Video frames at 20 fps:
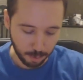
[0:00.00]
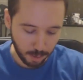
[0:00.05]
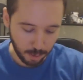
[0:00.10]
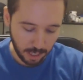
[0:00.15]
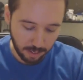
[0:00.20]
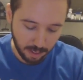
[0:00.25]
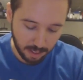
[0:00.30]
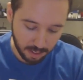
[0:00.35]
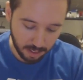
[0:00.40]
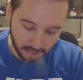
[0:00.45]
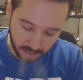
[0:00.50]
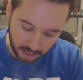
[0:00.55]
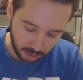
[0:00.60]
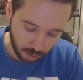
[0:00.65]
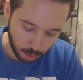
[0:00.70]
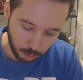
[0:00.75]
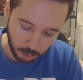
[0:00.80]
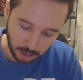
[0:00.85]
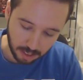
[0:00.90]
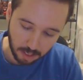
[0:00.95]
this flavor
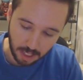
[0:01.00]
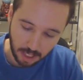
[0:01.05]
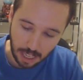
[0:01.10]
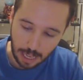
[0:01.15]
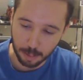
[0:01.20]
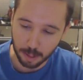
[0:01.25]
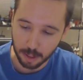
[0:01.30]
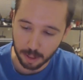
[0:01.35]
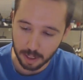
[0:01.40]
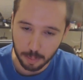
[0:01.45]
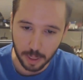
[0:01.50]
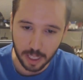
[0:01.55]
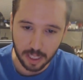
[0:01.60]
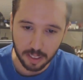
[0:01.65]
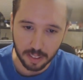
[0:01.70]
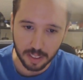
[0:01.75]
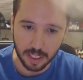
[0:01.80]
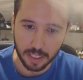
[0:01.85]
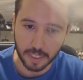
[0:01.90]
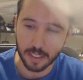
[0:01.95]
T-Swizzle absolutely
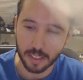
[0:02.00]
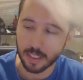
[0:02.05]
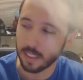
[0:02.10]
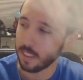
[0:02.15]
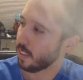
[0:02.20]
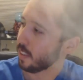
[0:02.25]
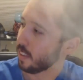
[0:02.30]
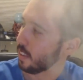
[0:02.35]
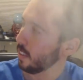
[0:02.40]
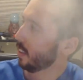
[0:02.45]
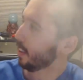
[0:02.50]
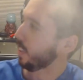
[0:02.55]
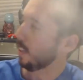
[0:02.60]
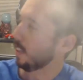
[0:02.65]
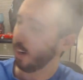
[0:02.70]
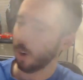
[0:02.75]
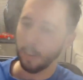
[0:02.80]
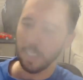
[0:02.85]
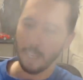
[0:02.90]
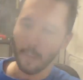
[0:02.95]
amazing.
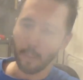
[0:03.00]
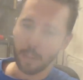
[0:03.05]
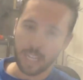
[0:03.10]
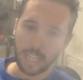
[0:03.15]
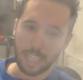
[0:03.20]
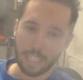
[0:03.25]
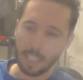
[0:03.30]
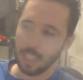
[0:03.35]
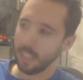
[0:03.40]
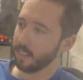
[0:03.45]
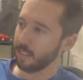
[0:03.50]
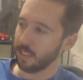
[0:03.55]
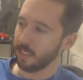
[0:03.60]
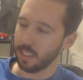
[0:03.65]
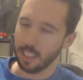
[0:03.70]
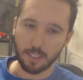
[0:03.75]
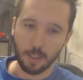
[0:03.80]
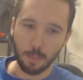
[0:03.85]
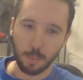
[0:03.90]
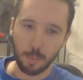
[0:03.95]
Oh, hold on. We got a guest
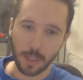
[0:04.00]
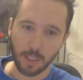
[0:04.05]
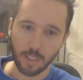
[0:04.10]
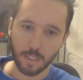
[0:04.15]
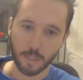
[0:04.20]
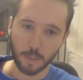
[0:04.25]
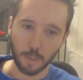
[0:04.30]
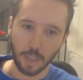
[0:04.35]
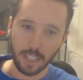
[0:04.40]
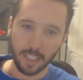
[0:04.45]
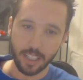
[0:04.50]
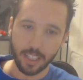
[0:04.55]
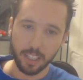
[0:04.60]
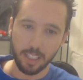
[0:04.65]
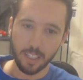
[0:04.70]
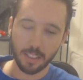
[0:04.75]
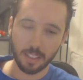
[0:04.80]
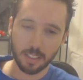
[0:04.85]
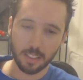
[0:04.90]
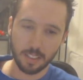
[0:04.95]
guest appearance right
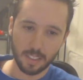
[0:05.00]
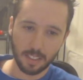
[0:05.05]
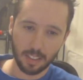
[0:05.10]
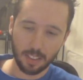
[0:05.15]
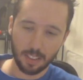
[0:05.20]
here.